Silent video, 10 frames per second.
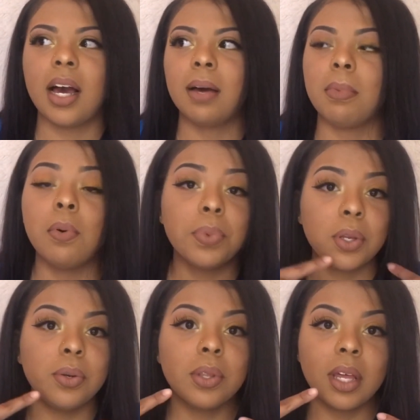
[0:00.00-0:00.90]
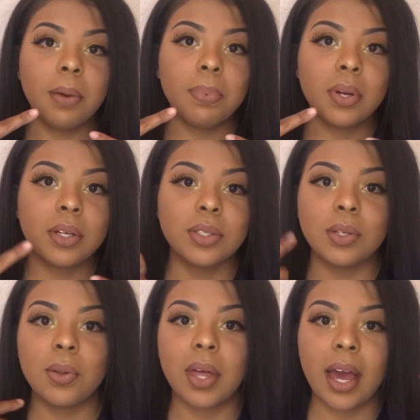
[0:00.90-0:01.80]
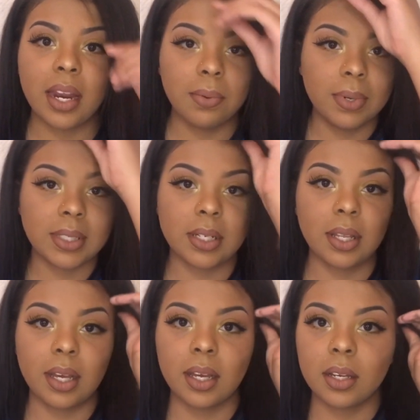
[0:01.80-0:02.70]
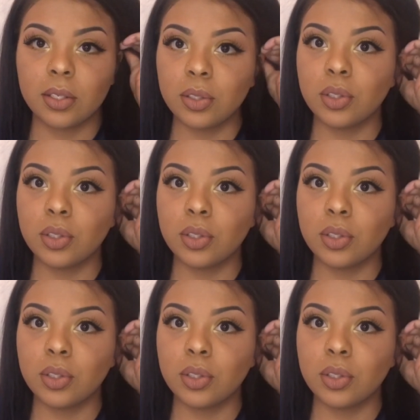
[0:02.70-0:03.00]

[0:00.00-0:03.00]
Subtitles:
I went with the nude lip so that it wasn't like